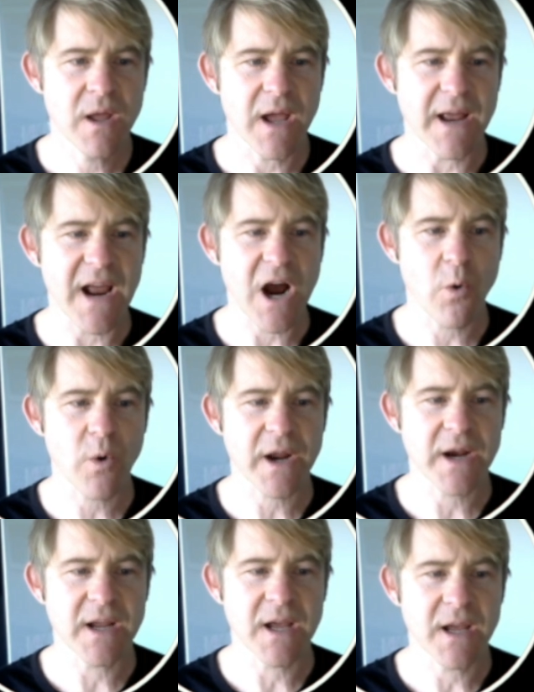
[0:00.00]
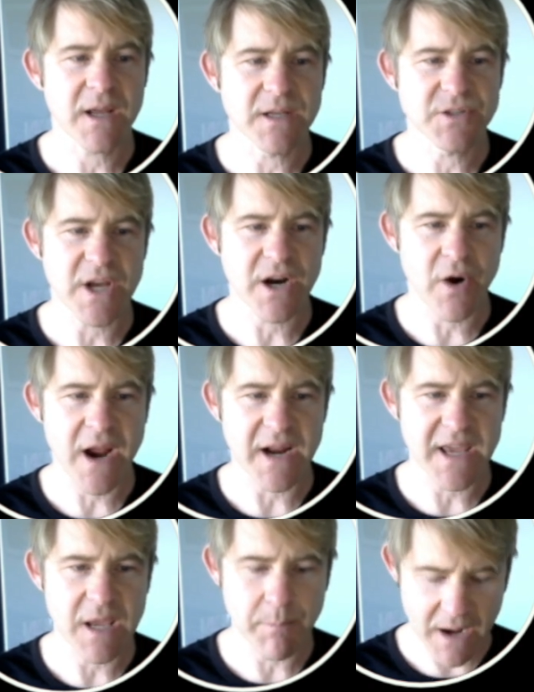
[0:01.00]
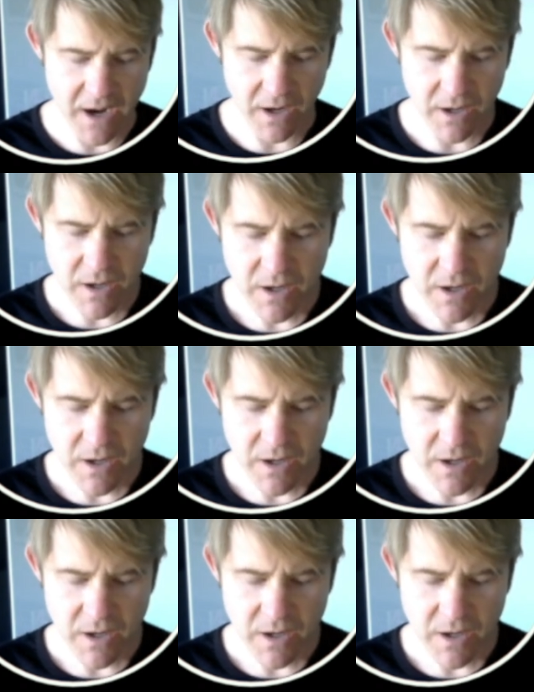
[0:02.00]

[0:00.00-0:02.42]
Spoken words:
and now we're going to generate a key pair.